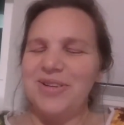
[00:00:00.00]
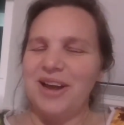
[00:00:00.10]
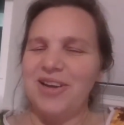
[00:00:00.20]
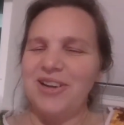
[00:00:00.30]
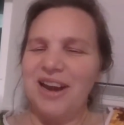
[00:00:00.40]
on
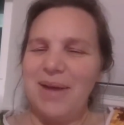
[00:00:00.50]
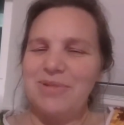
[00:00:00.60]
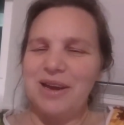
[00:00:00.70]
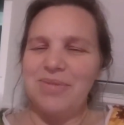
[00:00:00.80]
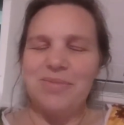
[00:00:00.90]
your
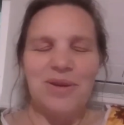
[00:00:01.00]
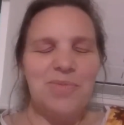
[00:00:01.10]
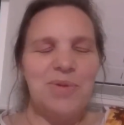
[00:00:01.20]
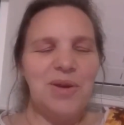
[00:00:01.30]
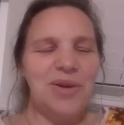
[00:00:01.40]
laptop,
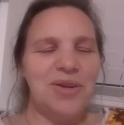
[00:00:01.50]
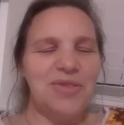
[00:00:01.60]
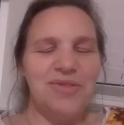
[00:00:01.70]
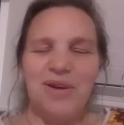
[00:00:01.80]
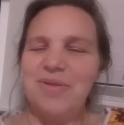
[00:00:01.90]
computer,
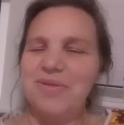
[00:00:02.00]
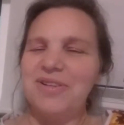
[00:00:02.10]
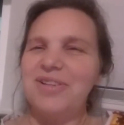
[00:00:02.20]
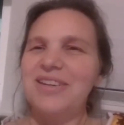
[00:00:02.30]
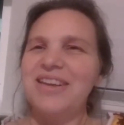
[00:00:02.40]
phone, or
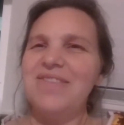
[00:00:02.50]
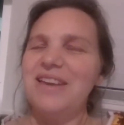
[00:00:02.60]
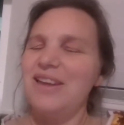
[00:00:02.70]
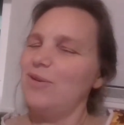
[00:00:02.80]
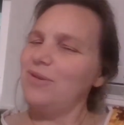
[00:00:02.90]
TV.
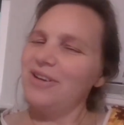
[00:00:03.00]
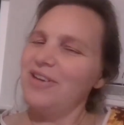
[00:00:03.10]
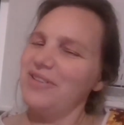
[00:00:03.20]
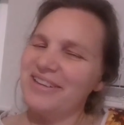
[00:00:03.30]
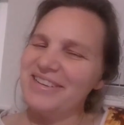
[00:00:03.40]
Or you
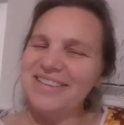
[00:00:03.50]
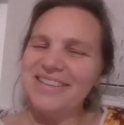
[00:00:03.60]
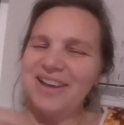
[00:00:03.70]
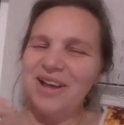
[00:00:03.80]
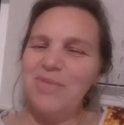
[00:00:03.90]
can just
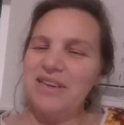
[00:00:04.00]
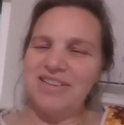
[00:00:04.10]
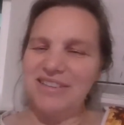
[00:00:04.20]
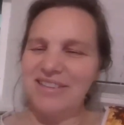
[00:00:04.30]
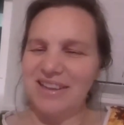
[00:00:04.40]
call me.
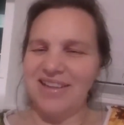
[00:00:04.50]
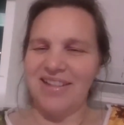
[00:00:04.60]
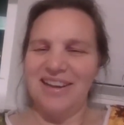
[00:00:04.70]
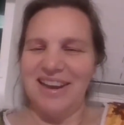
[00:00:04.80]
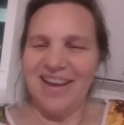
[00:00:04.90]
She's like a
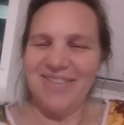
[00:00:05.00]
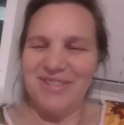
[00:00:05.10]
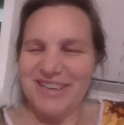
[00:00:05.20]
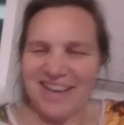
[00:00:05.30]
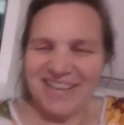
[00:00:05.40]
little
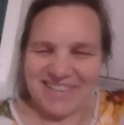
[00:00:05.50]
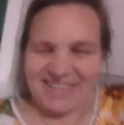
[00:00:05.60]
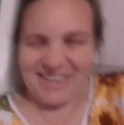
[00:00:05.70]
advertiser.